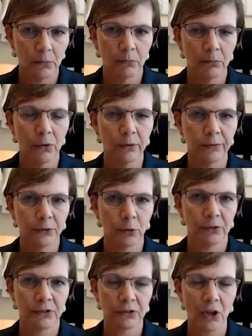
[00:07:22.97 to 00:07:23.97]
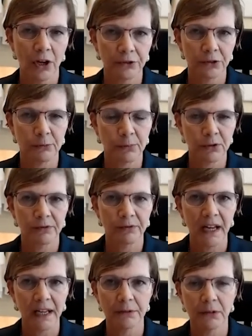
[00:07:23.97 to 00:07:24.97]
move towards long-term
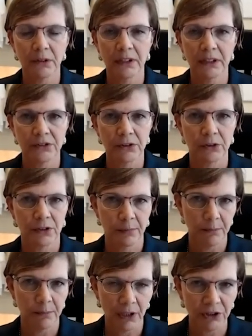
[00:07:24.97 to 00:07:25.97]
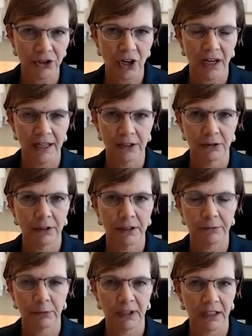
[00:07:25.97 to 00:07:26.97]
survival is going to be much higher
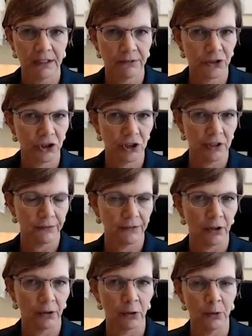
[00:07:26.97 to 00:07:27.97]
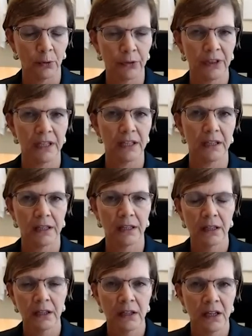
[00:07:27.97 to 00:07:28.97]
if we kind of shift our whole
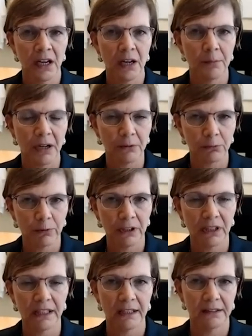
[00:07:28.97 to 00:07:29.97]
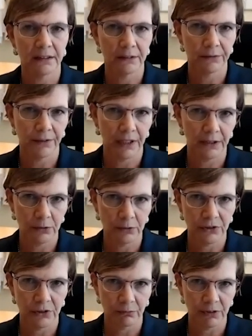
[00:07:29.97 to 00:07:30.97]
thinking about really identifying
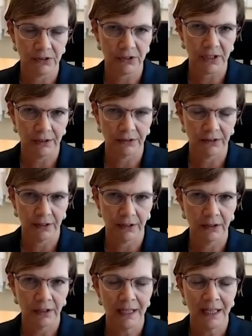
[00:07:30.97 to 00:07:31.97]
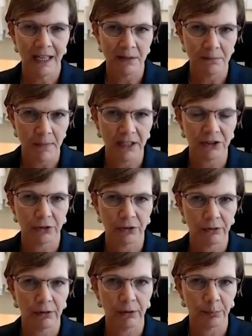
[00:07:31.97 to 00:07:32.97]
who's at risk out there and make
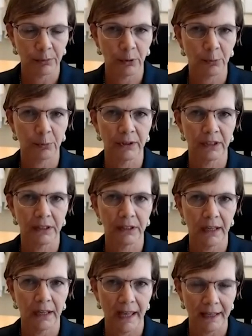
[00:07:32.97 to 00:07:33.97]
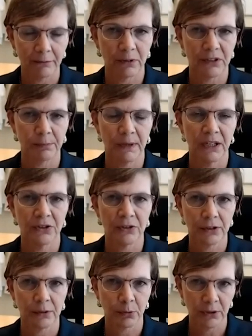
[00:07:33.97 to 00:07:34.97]
sure appropriate at-risk
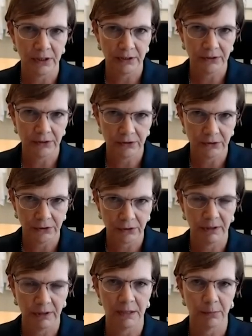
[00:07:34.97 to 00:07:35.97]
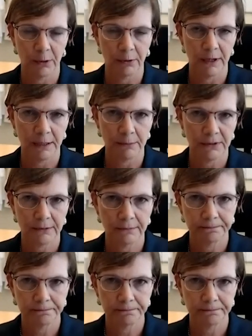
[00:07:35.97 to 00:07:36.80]
patients are put into screening programs.